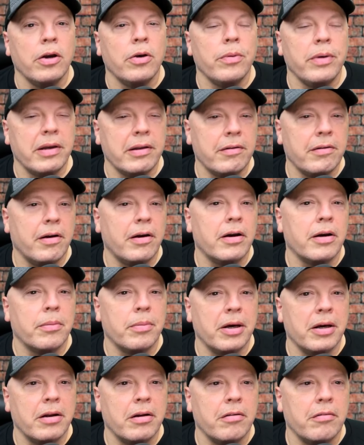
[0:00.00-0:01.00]
We can talk
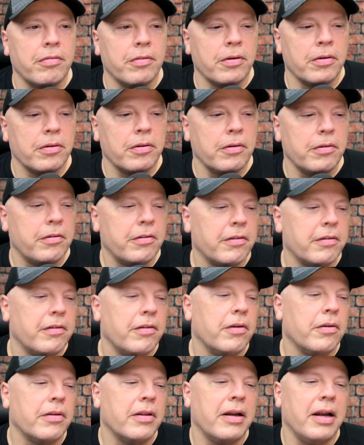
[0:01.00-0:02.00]
about it further. Just
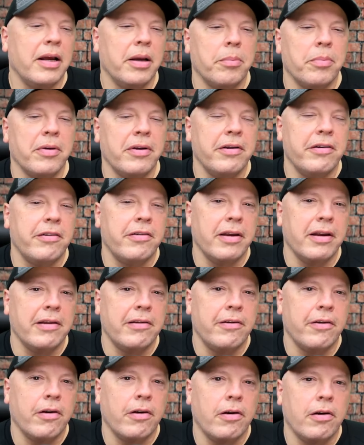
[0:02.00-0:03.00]
know that I
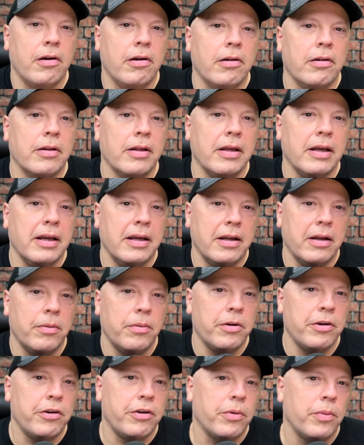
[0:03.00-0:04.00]
appreciate you all and I
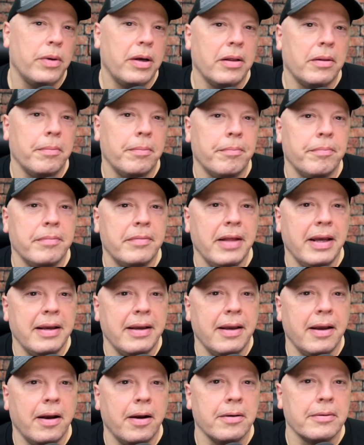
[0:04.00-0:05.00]
wish you well. Take
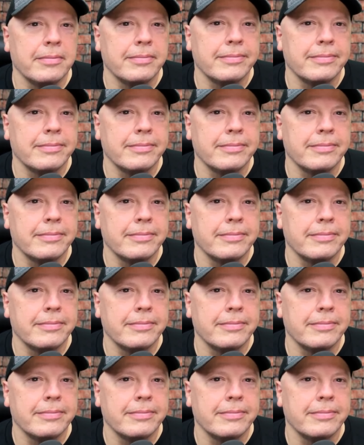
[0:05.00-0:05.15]
care.